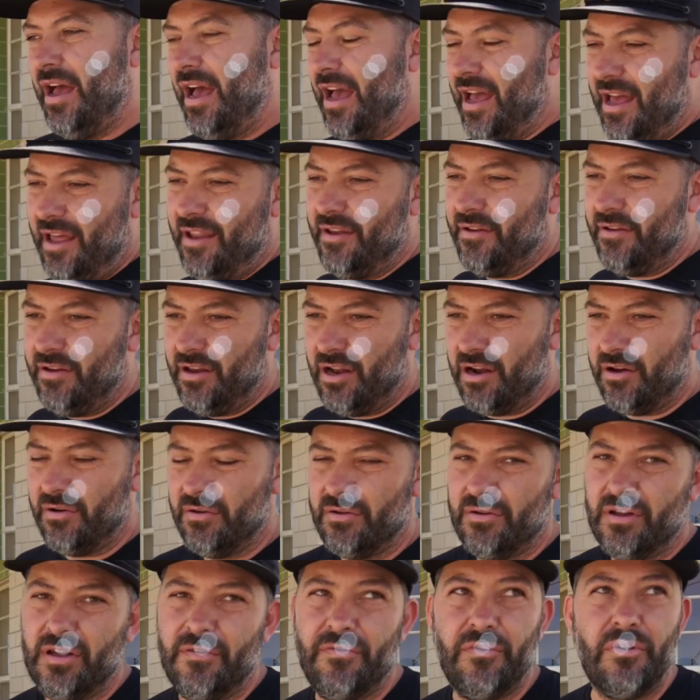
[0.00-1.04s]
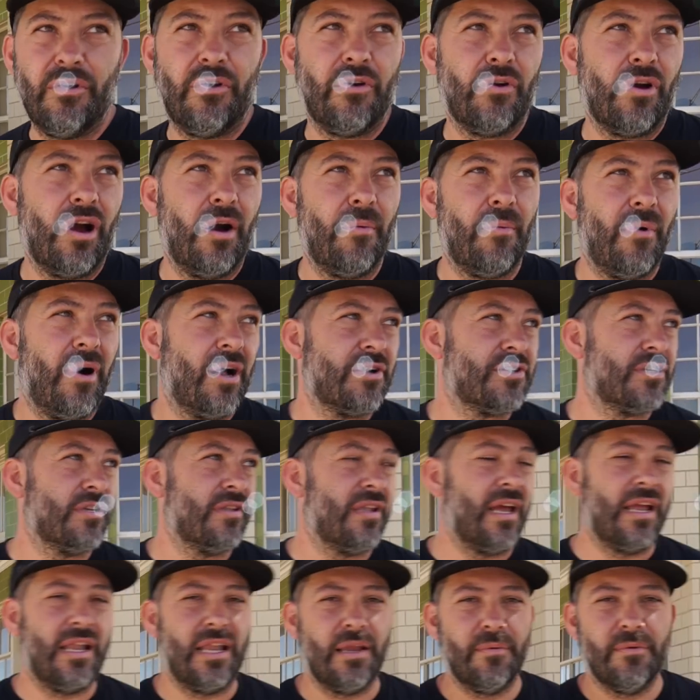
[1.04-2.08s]
And you know, if you grew up watching
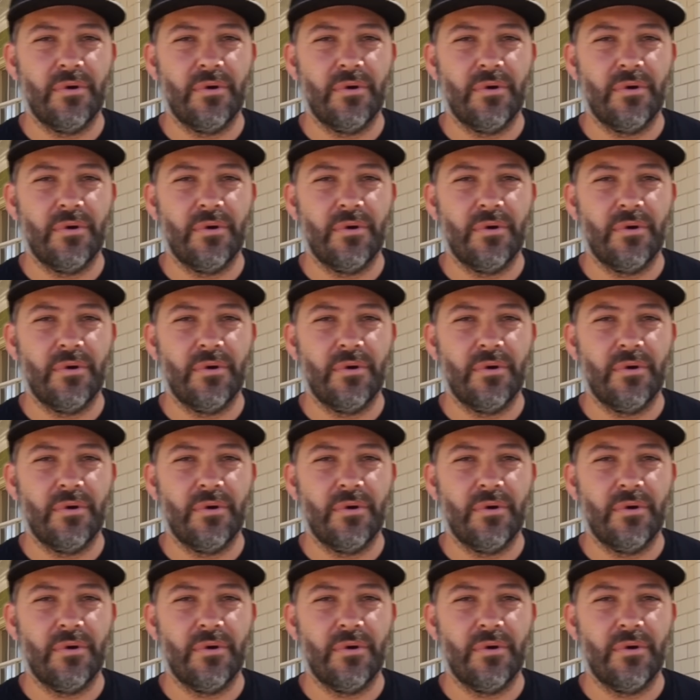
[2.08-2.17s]
Lightning